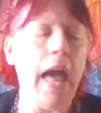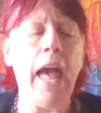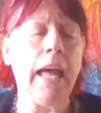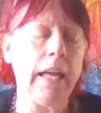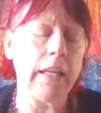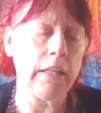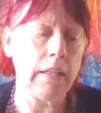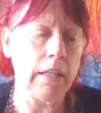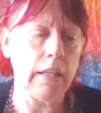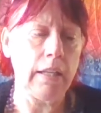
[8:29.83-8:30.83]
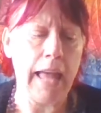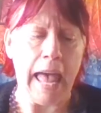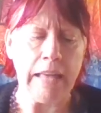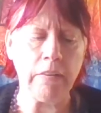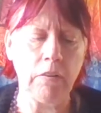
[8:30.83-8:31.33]
And
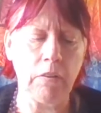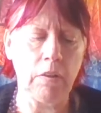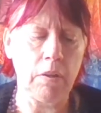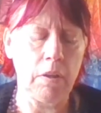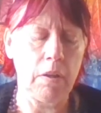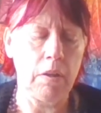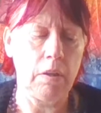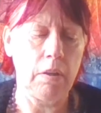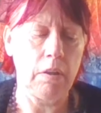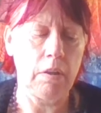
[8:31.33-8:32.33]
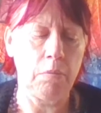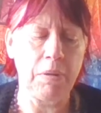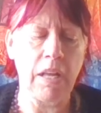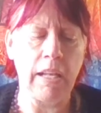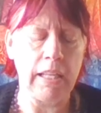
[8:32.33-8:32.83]
last but
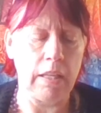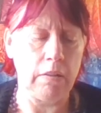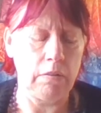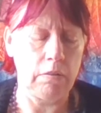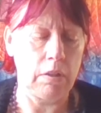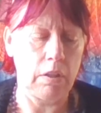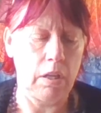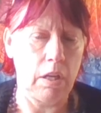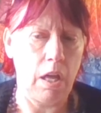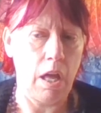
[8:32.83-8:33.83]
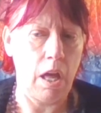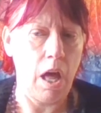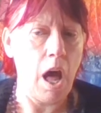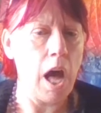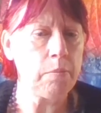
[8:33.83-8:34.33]
not least,
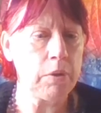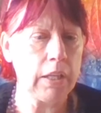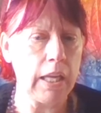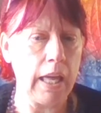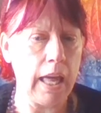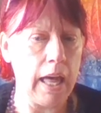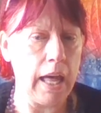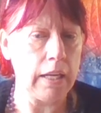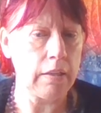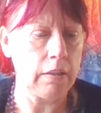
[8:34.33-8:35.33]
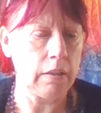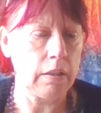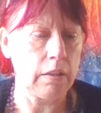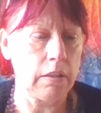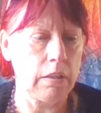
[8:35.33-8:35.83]
I'm looking at
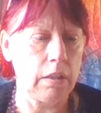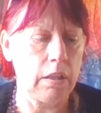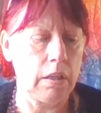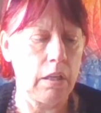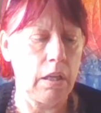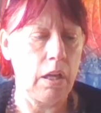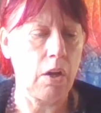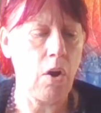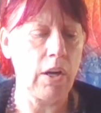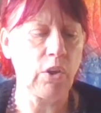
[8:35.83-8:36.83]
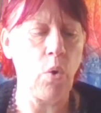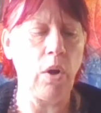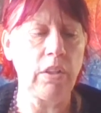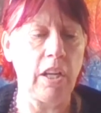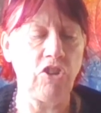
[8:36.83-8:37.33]
a card
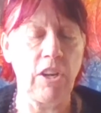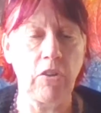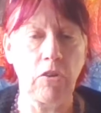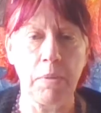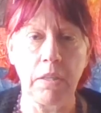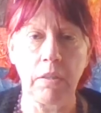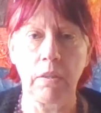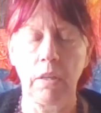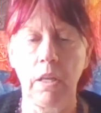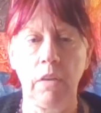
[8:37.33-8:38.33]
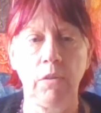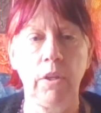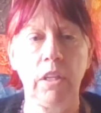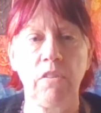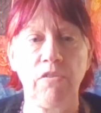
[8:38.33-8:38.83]
called Adjustment. If you
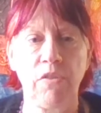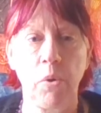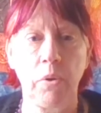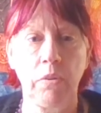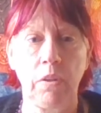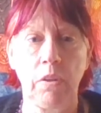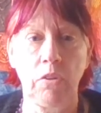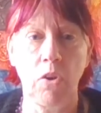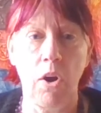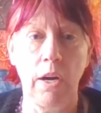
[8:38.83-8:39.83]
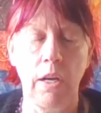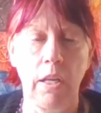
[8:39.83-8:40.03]
look at the focus in this card,